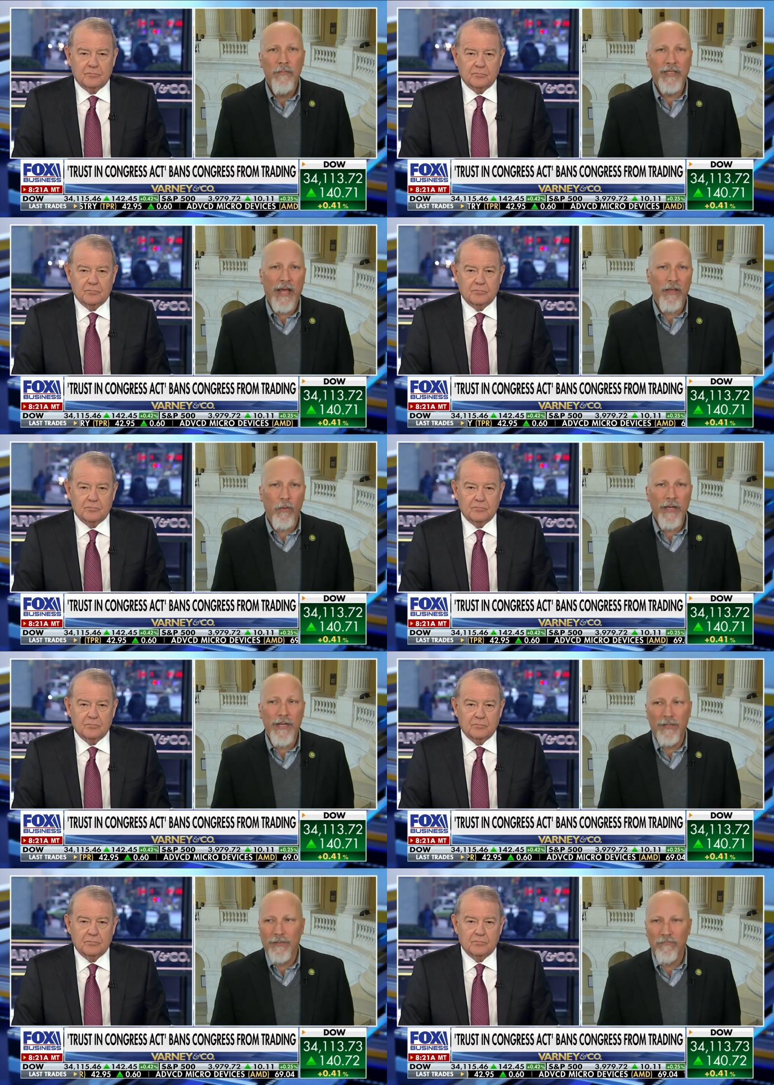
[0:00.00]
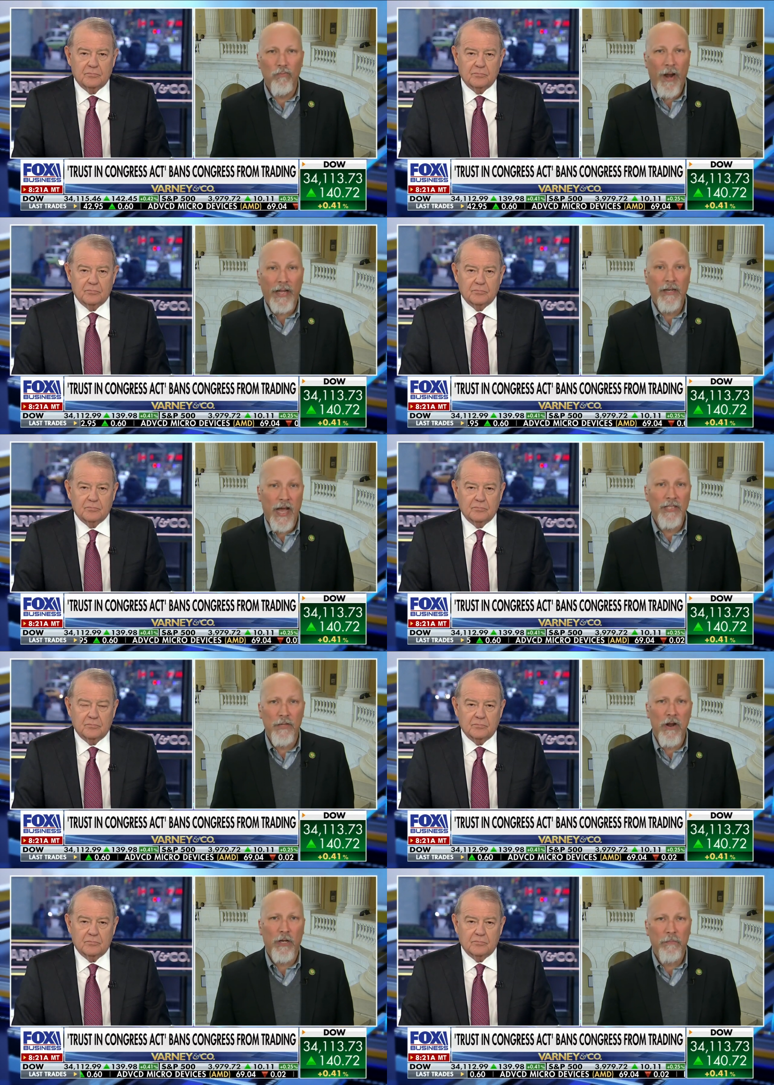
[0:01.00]
Speaker 1: because I think we need to recognize
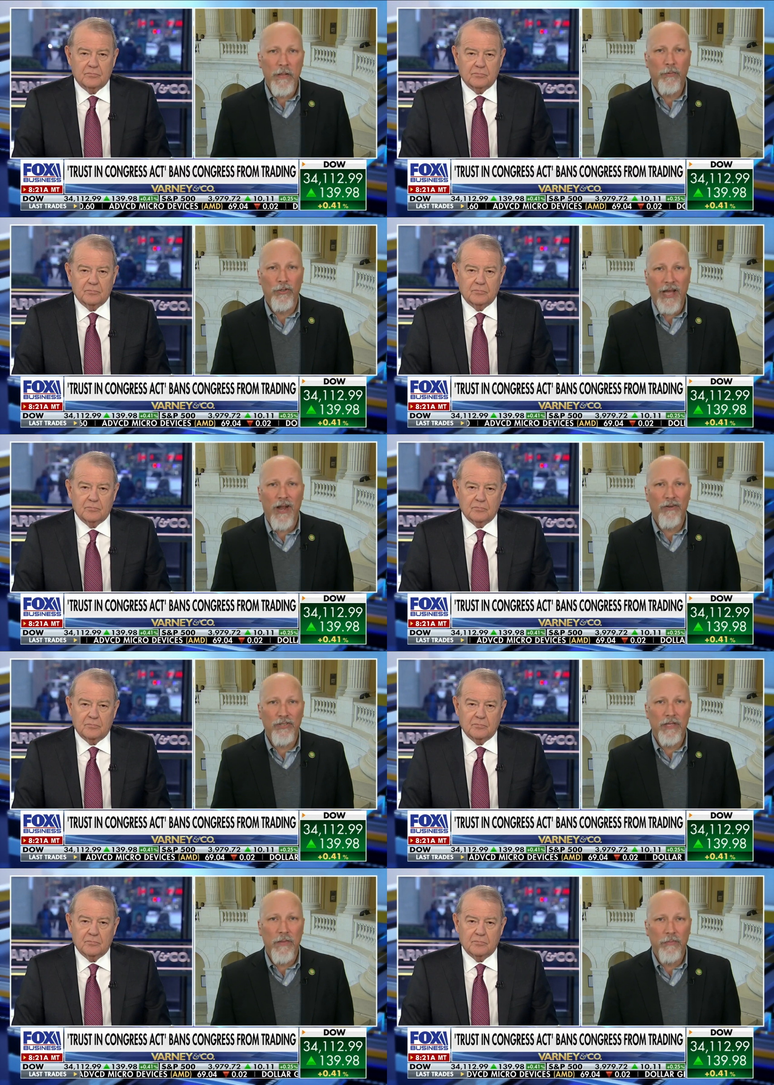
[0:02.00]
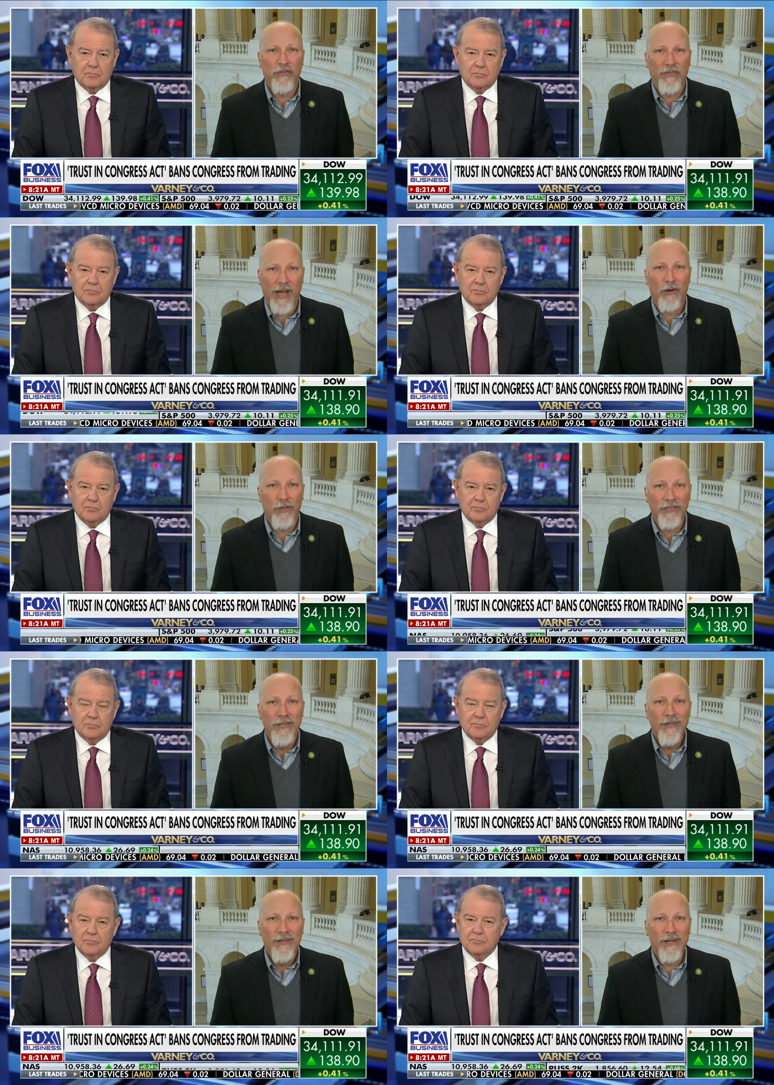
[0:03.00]
the American people are tired of seeing members of Congress
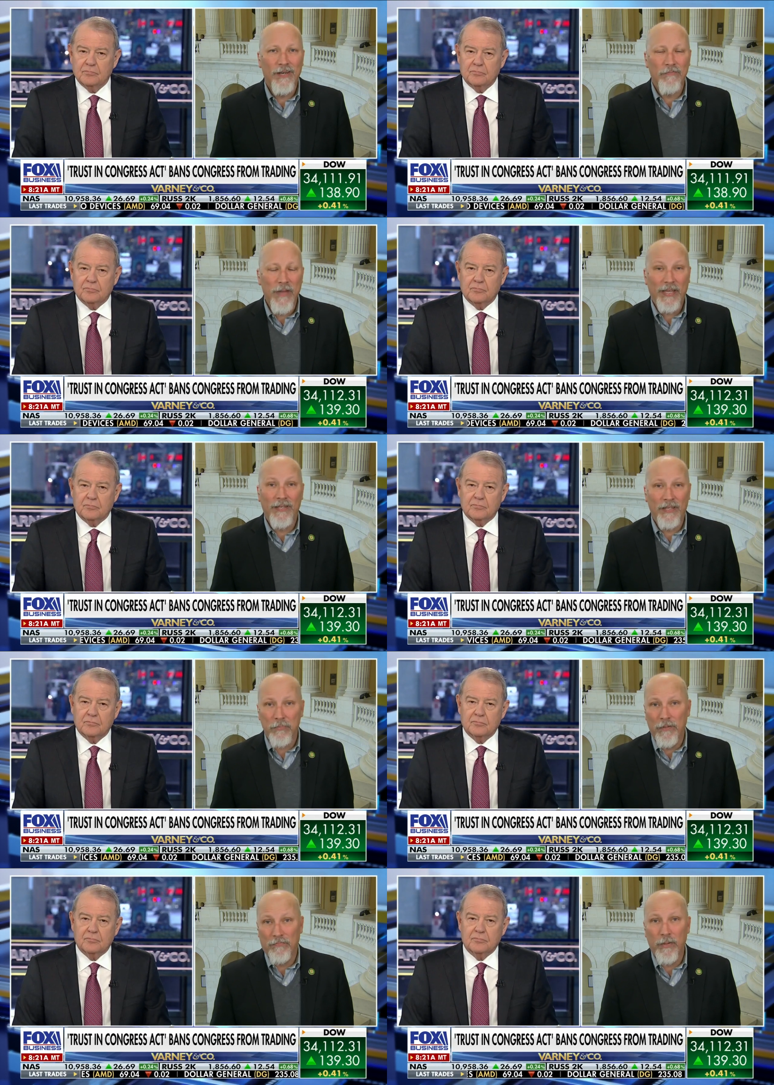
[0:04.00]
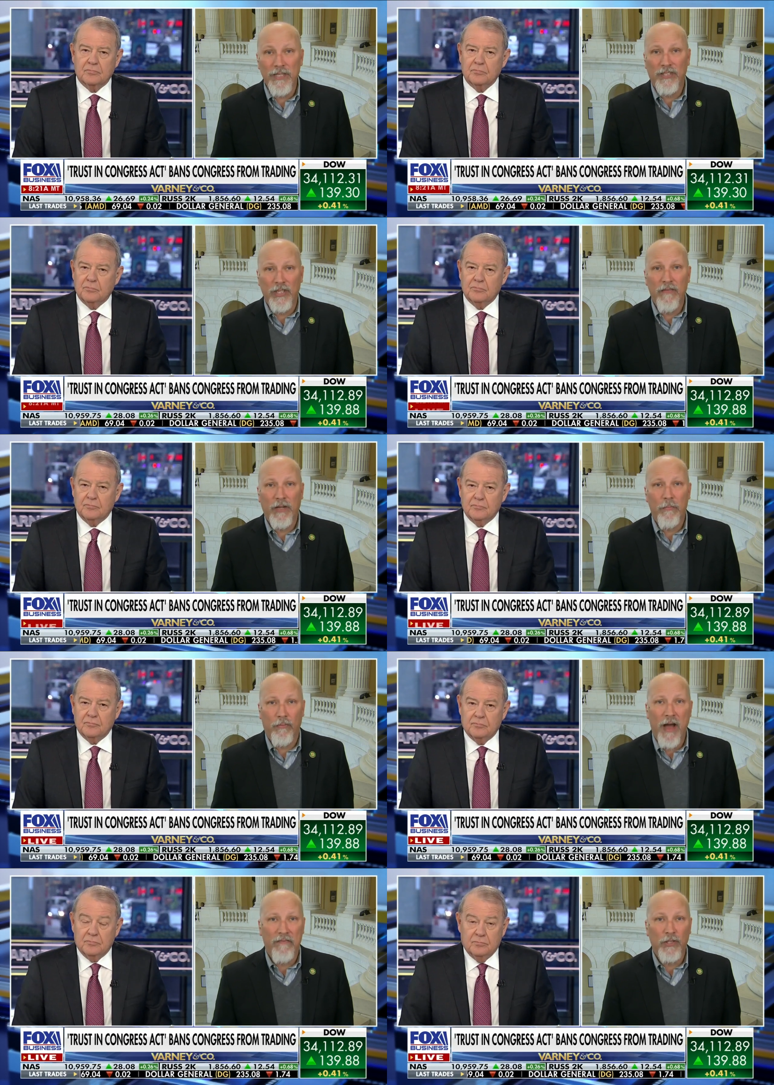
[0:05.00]
uh, making pretty
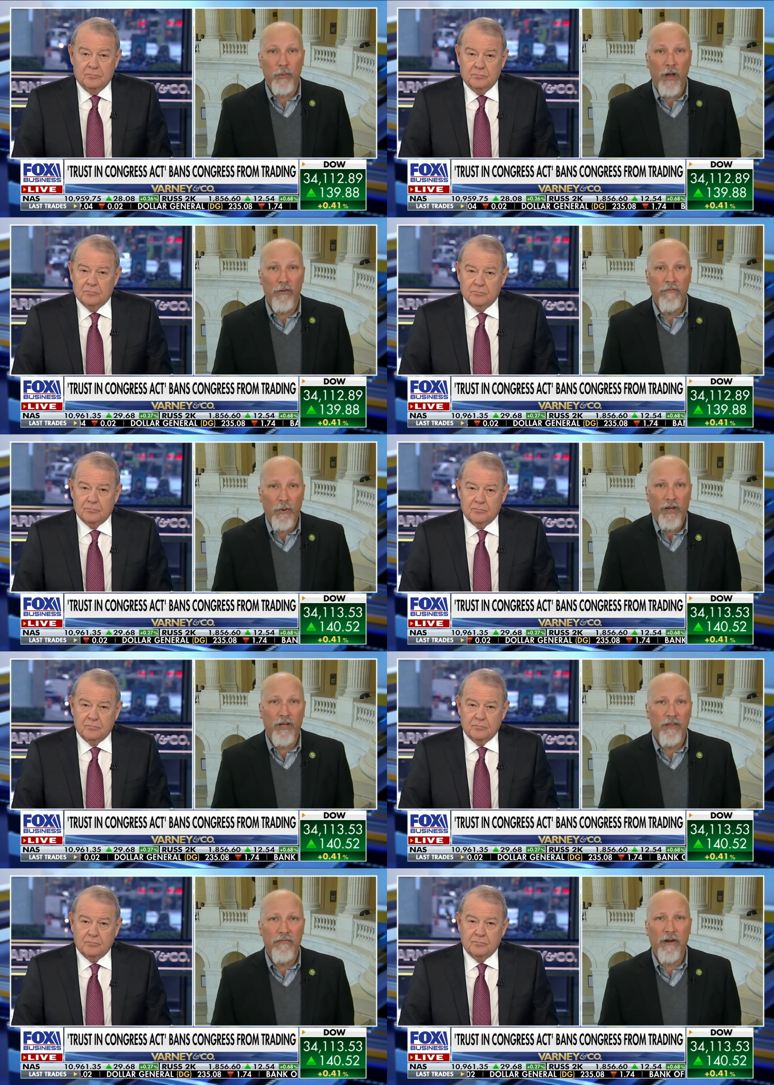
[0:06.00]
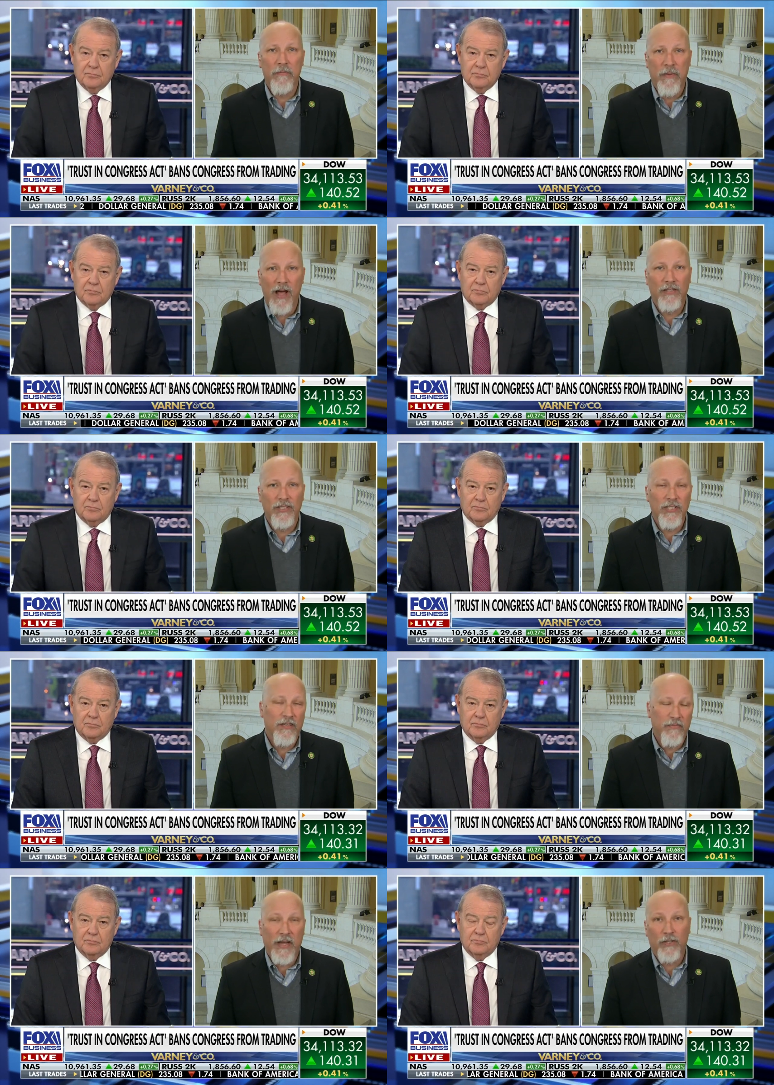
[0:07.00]
significant profits while they're voting on the very policies
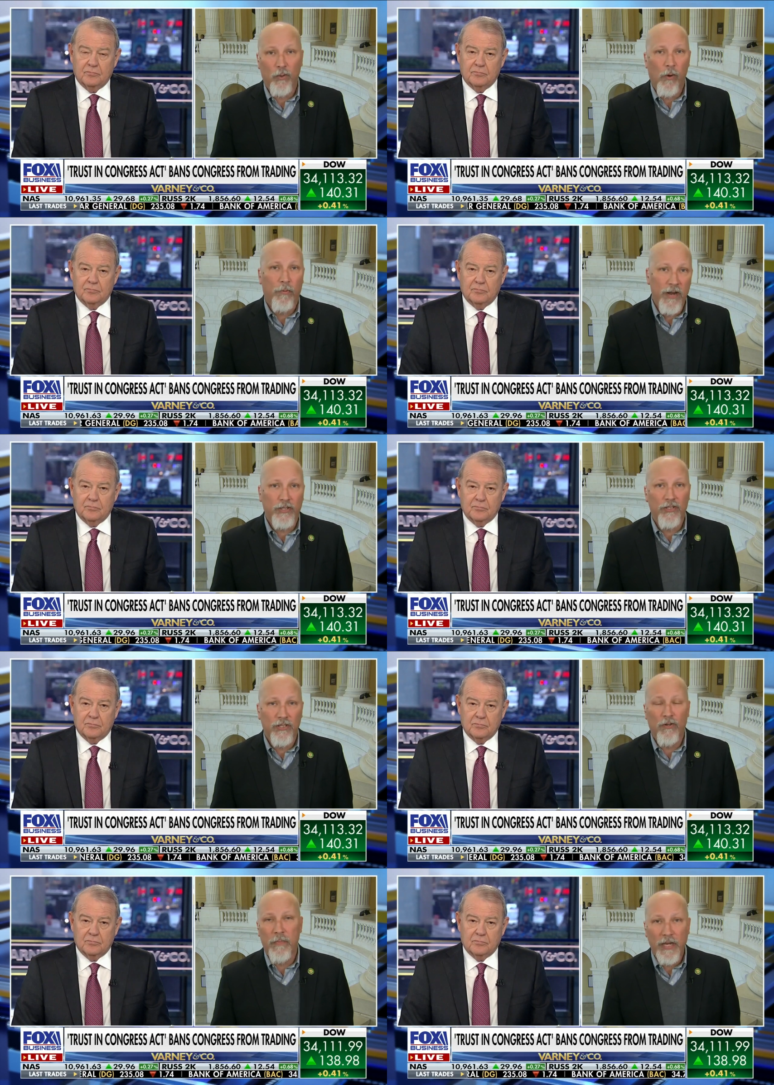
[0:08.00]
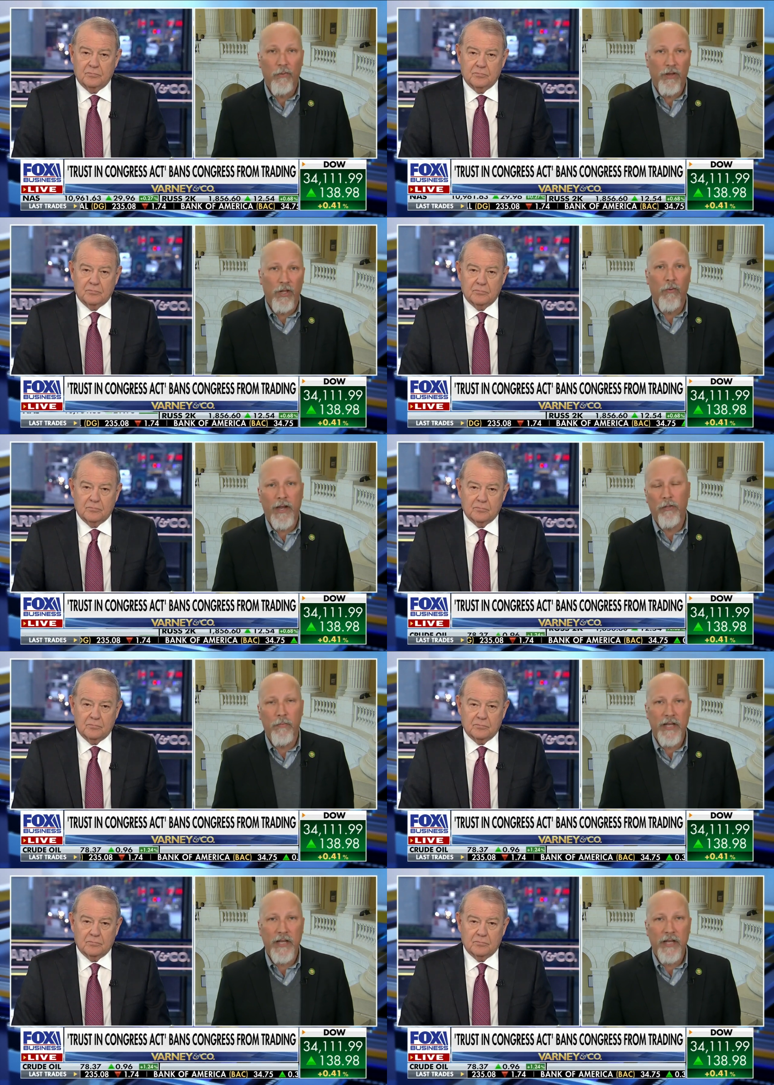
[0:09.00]
that affect the corporations that they're meeting with on a regular